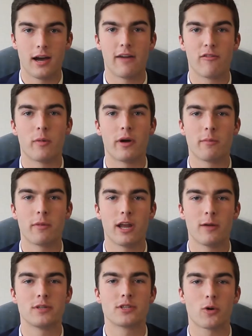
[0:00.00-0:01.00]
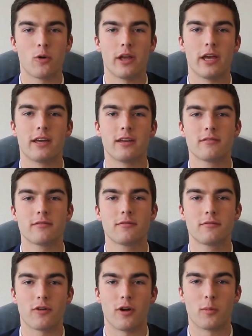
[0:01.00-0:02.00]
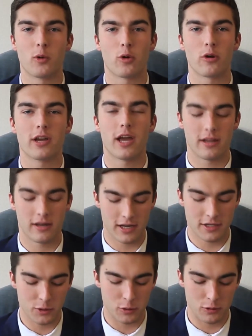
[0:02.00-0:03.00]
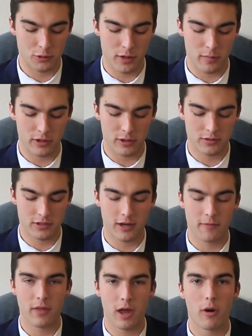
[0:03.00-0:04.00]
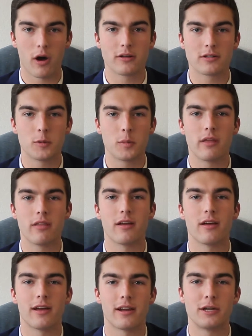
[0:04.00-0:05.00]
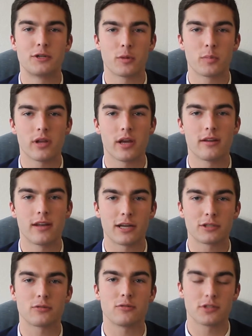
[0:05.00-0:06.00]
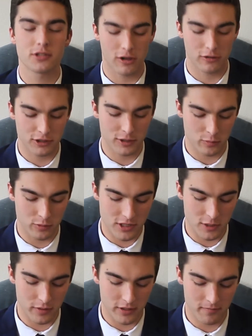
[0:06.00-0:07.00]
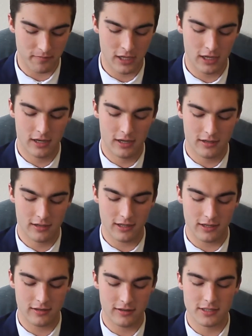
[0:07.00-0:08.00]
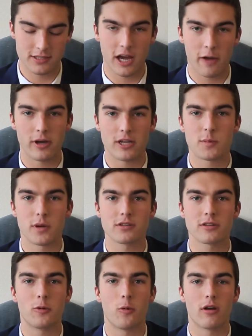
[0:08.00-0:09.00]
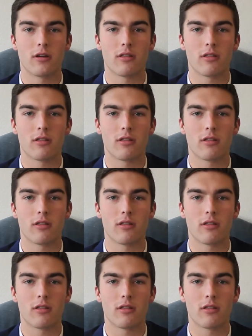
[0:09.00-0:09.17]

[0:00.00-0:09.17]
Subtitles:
everybody, my name is Cole Hagan from Conner Canyon High School in Draper, Utah. I'm honored to be the NIAAA National Scholarship recipient. At this time, I especially want to